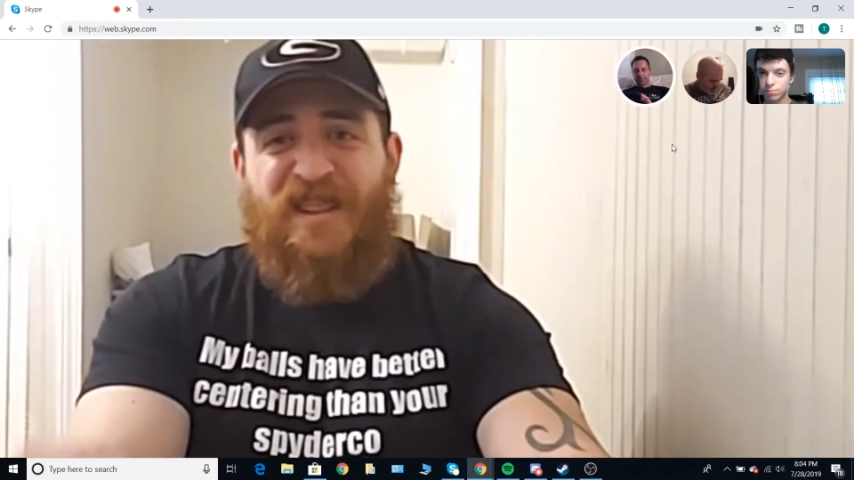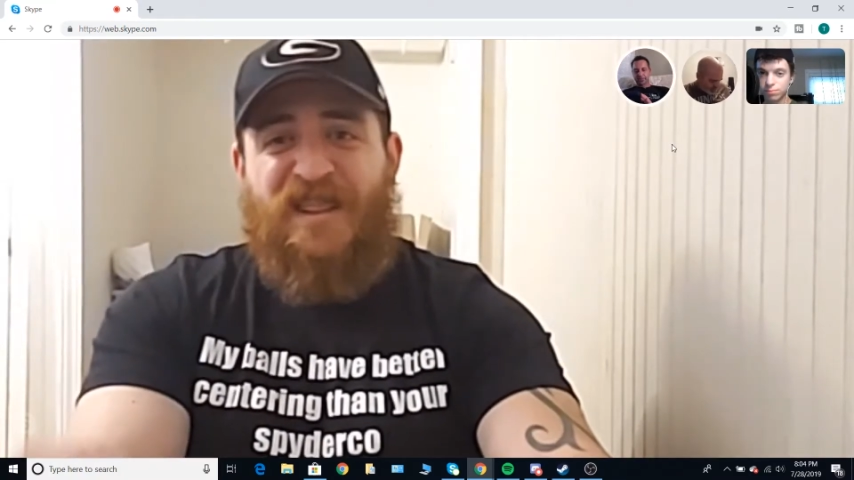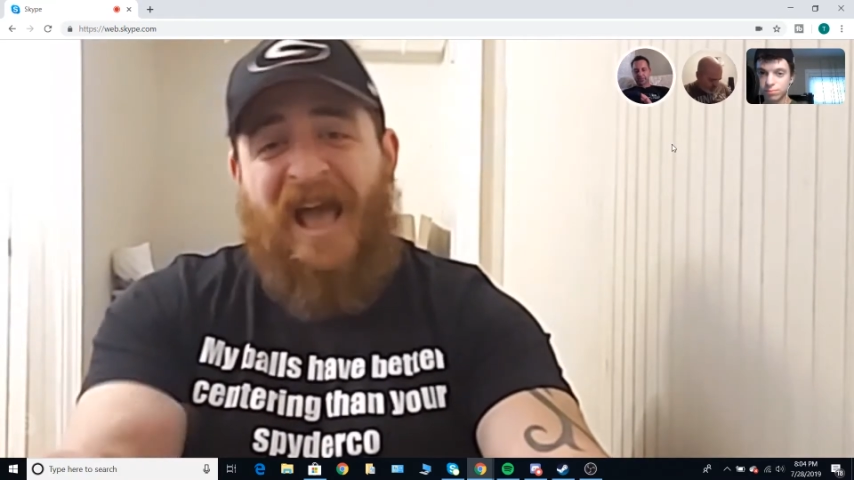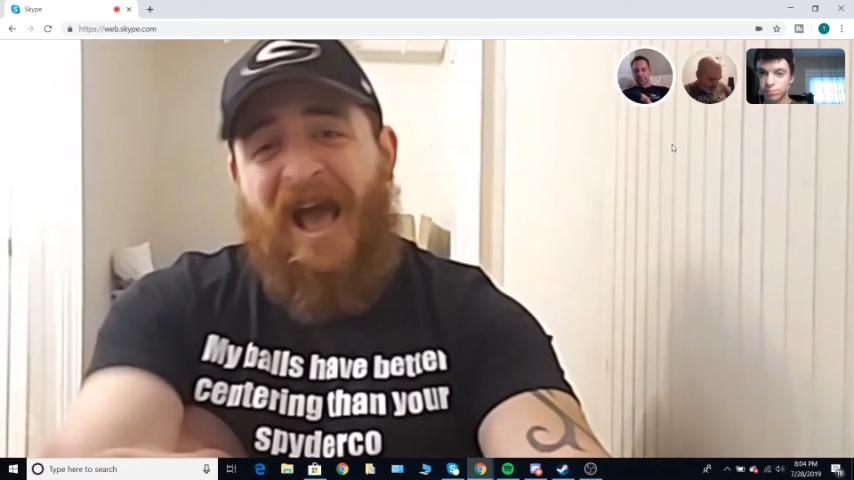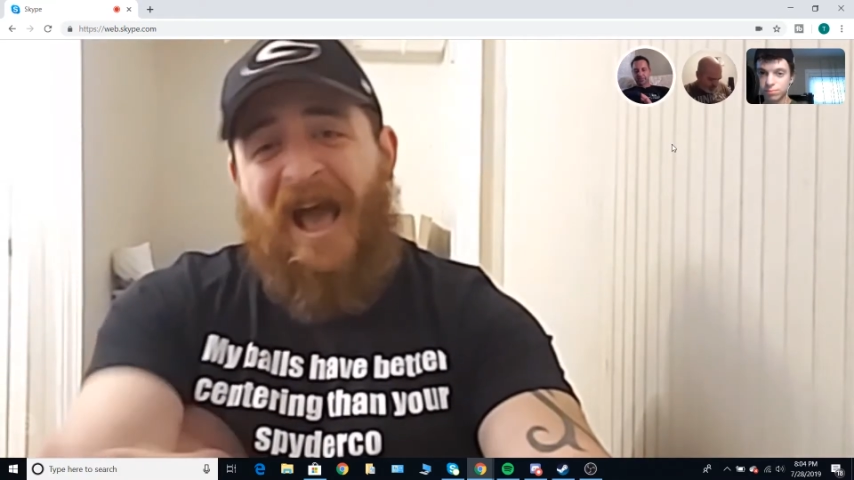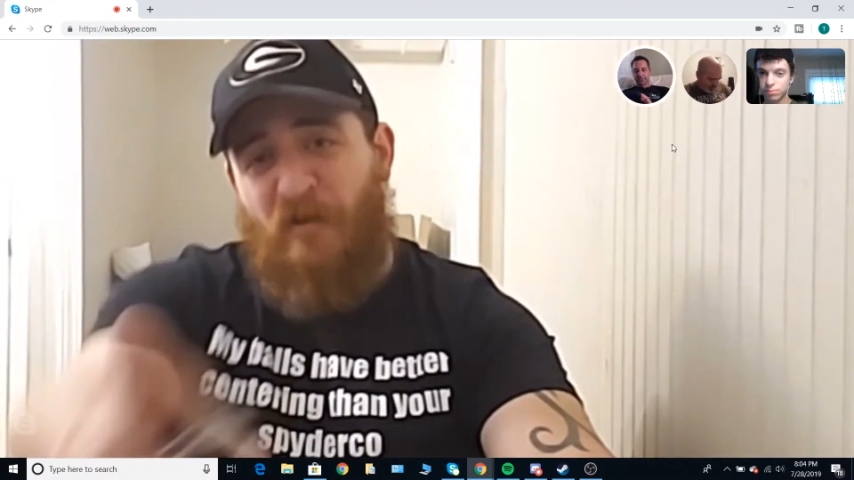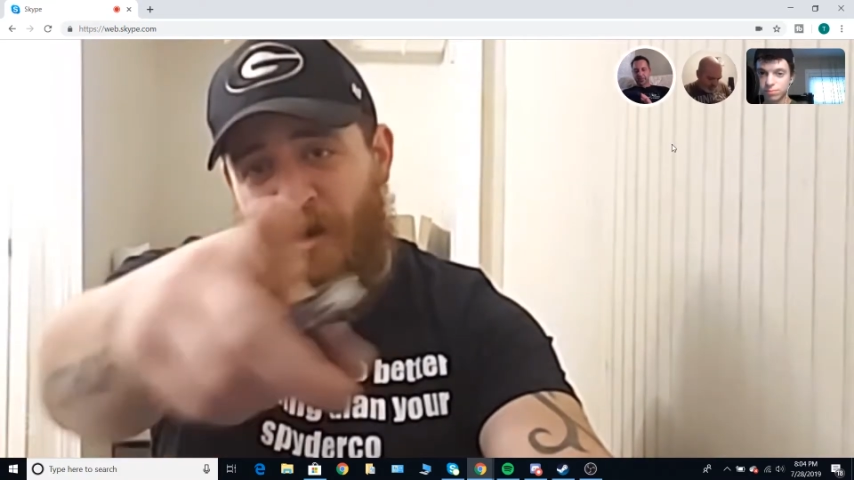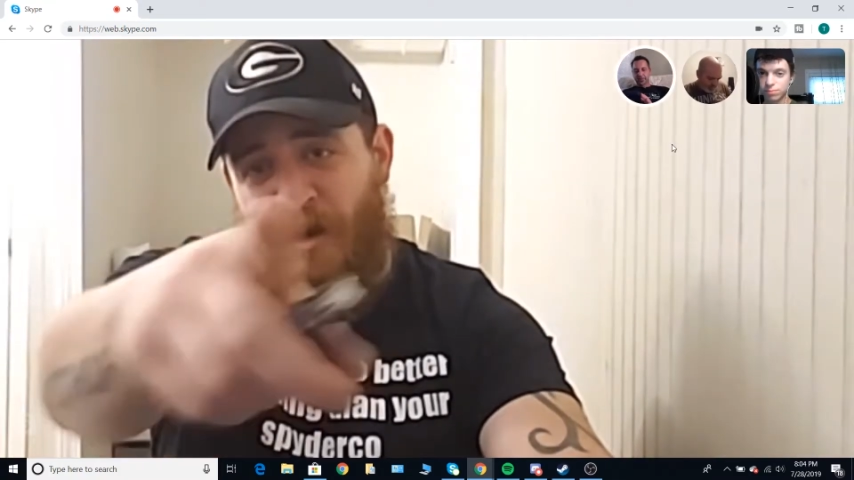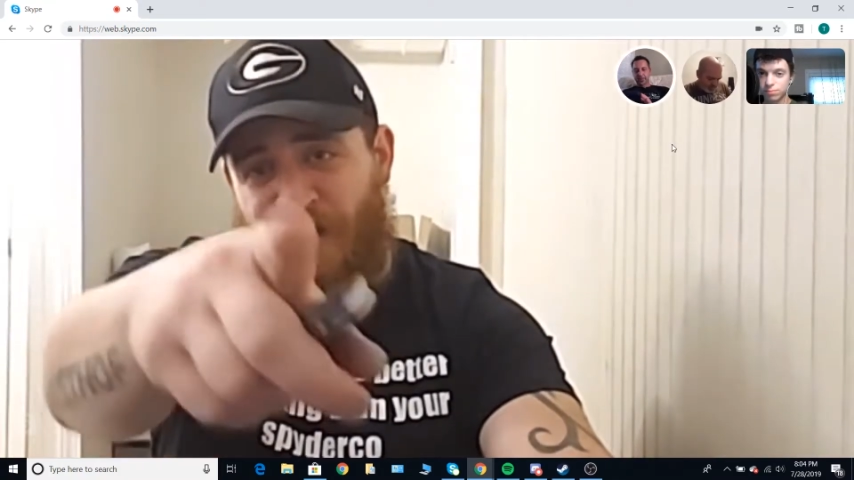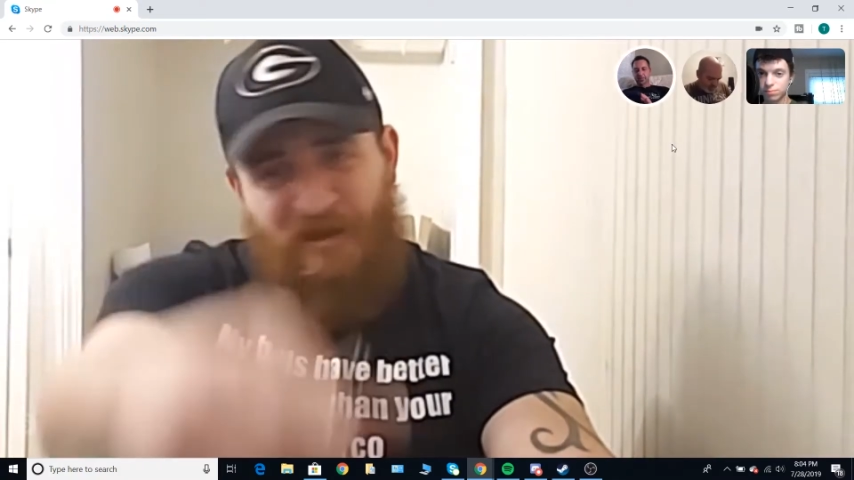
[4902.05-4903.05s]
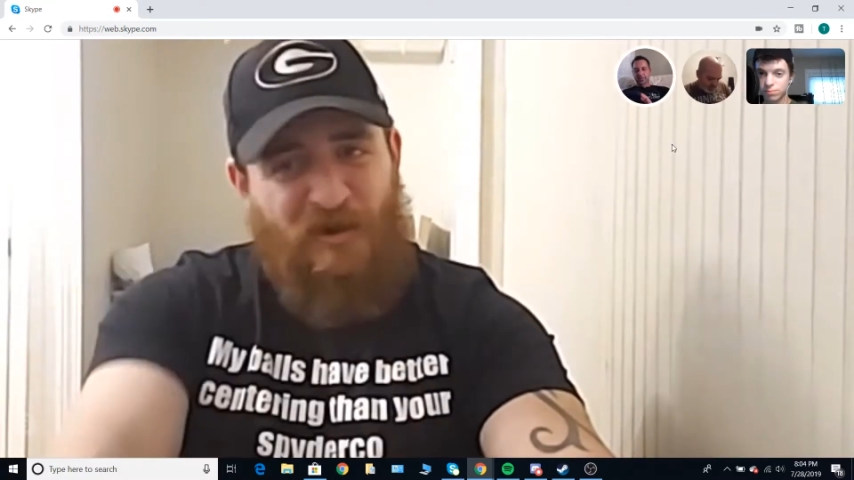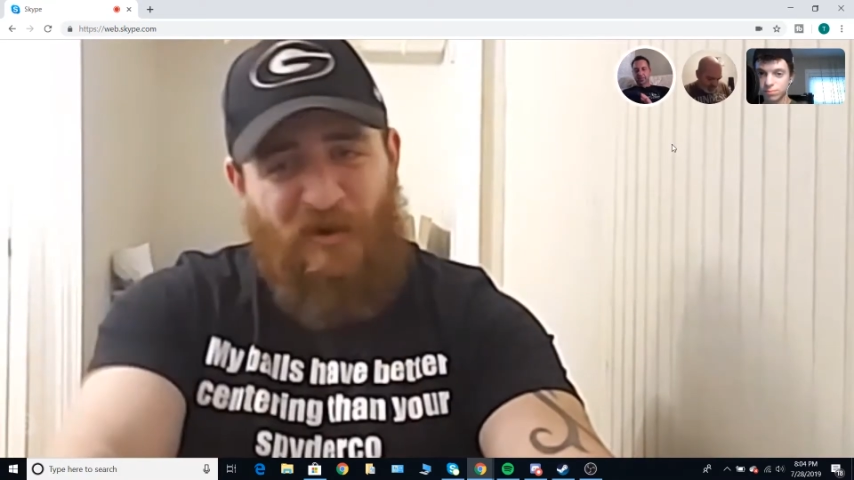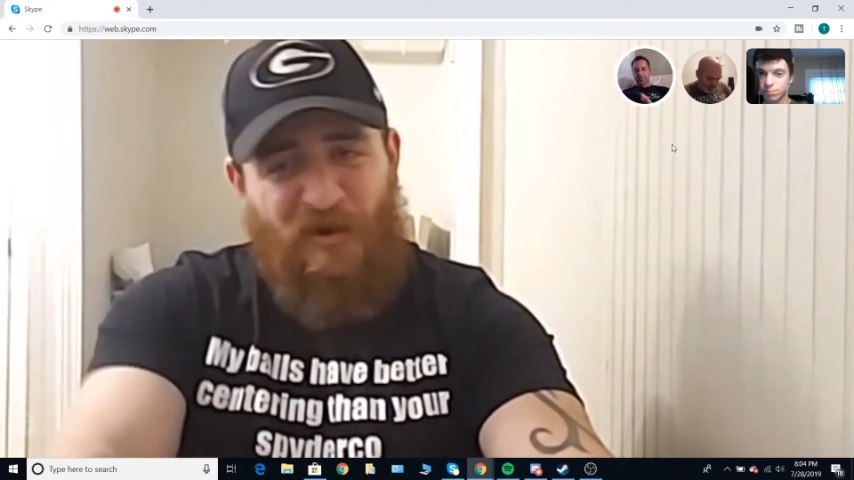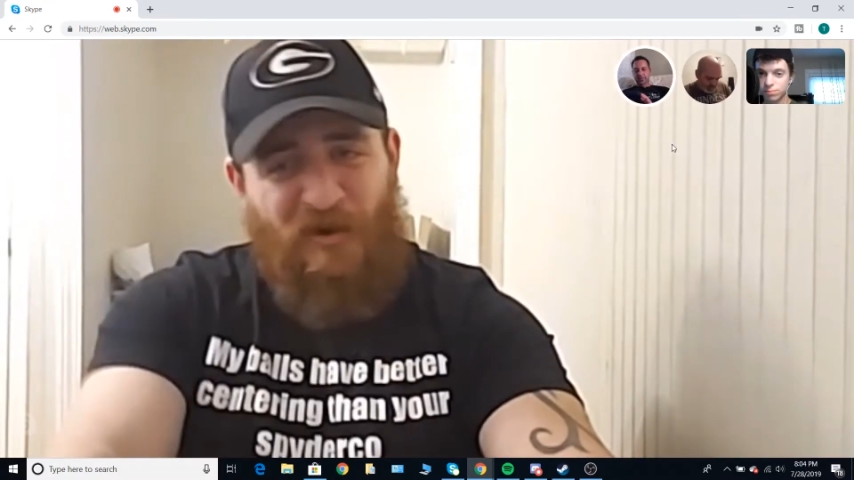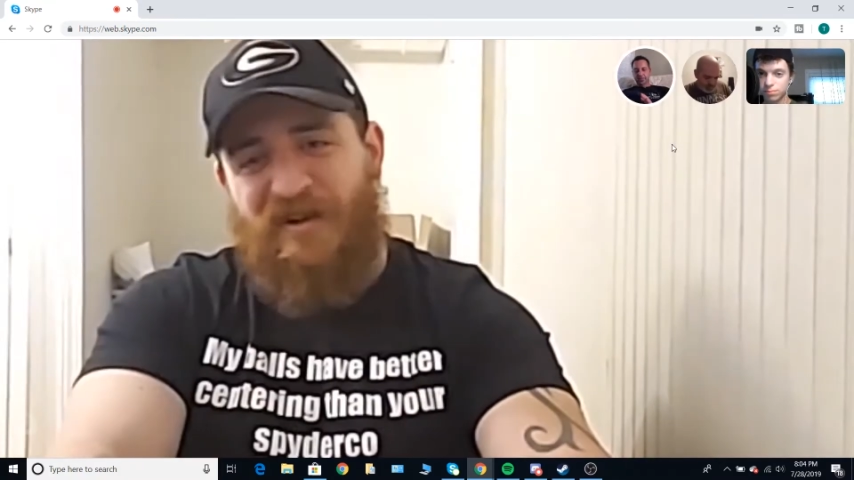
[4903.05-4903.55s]
That one looks
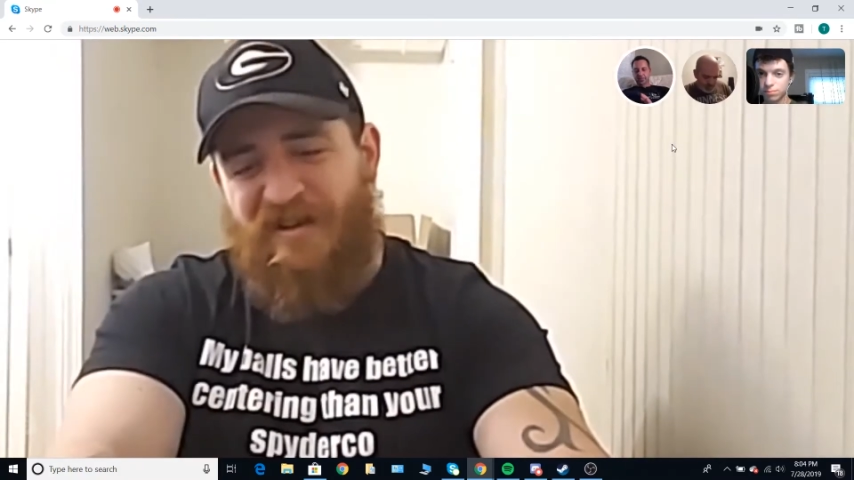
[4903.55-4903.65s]
cool.